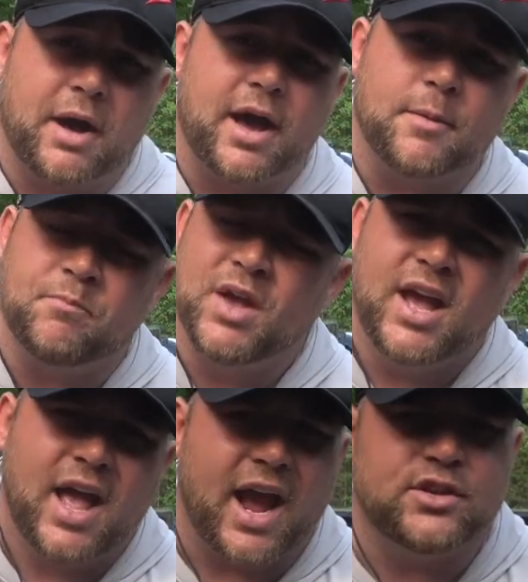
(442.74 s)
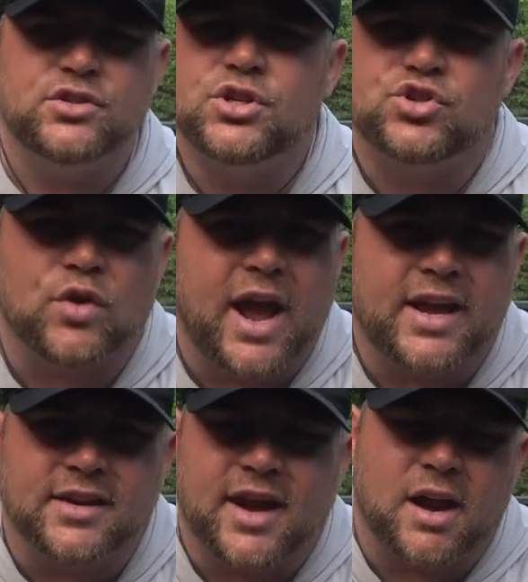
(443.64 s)
bottom. And you'll just
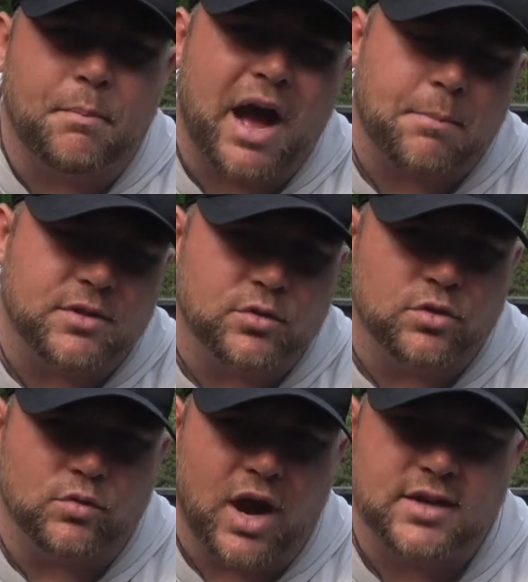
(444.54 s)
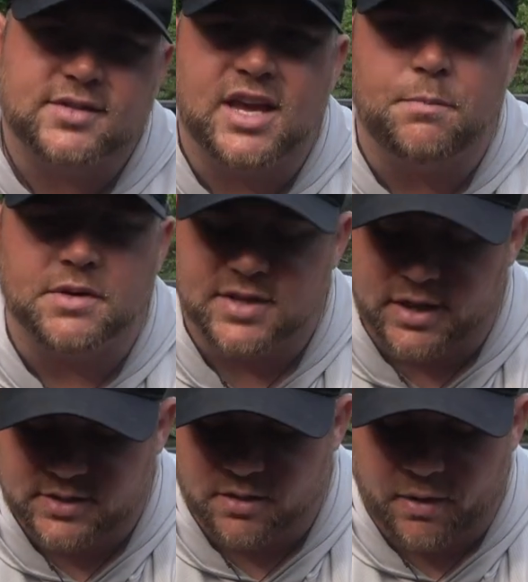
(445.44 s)
drag it and kind of pop it through the rocks, keep it
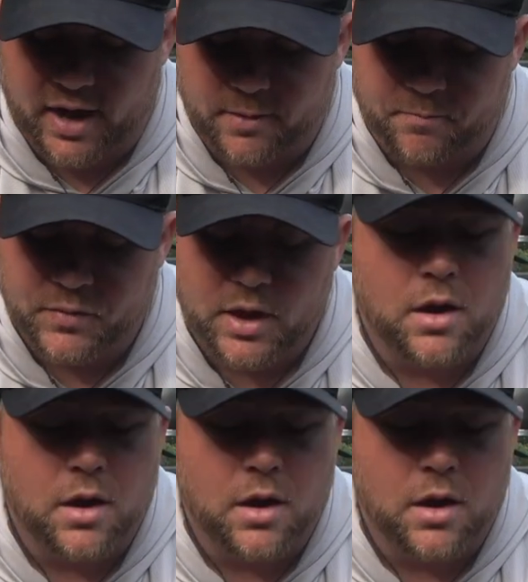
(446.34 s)
tight to the bottom.